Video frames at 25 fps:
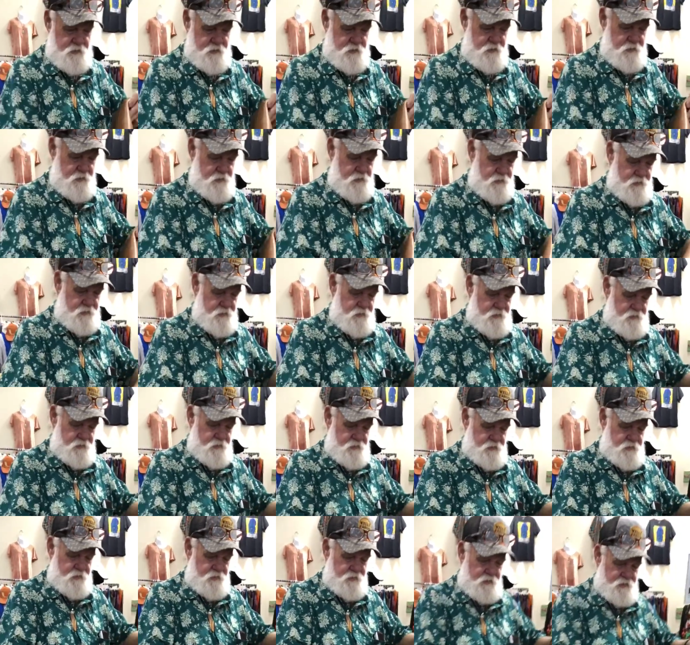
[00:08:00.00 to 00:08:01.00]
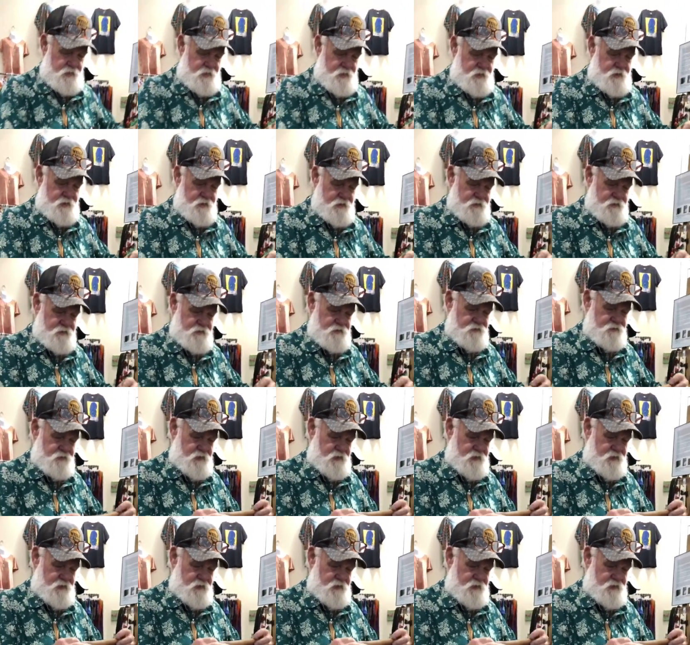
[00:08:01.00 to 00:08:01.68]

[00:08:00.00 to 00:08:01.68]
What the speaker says: (no one is talking)